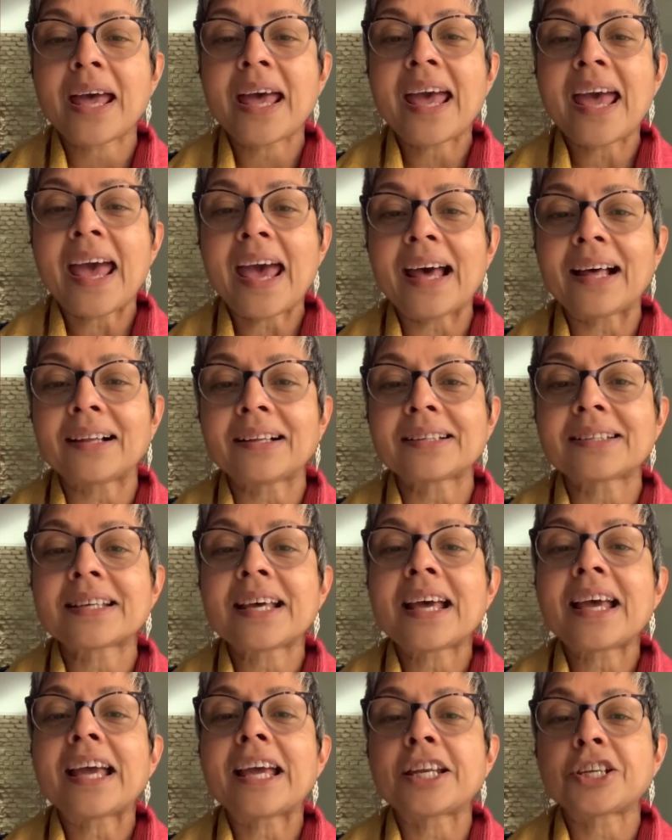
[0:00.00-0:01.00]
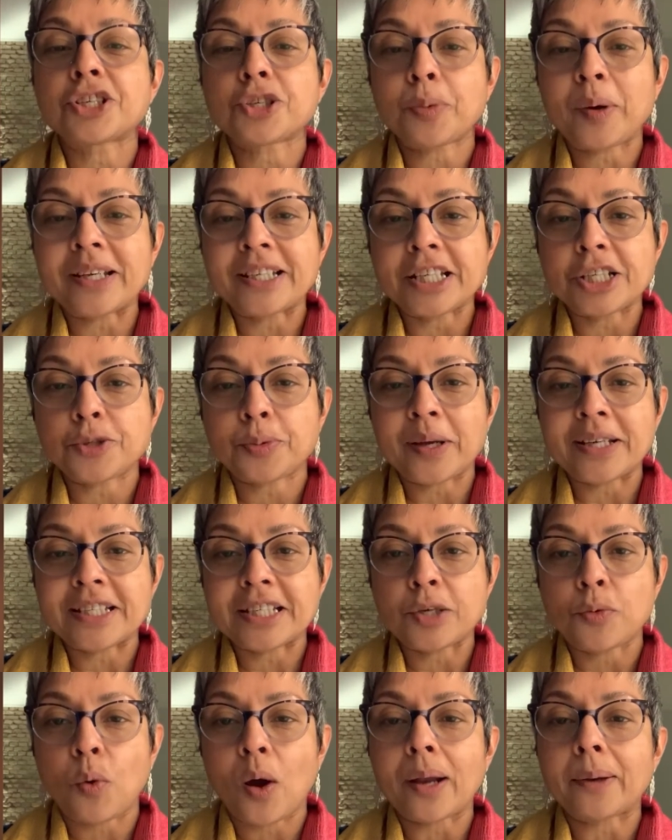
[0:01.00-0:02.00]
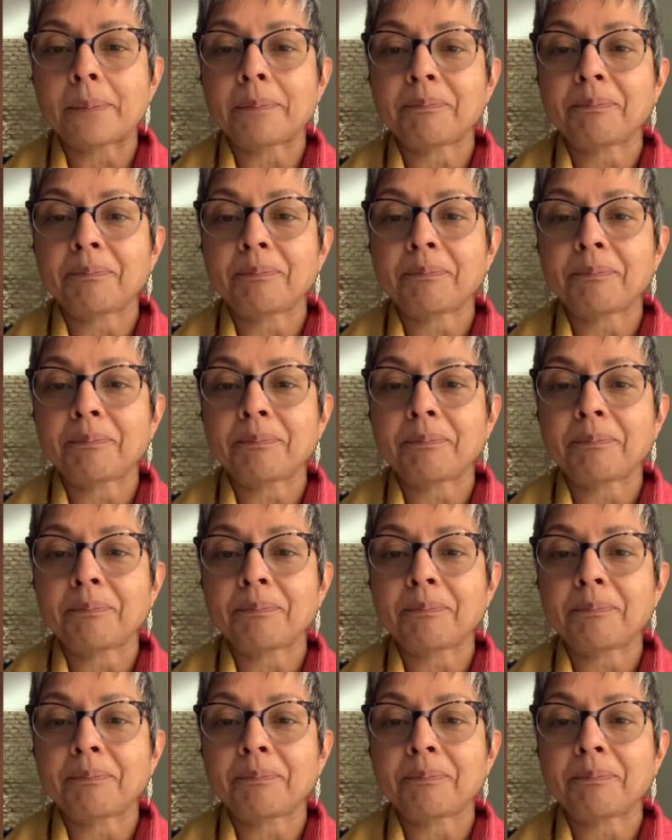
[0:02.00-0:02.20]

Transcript: held in 2021.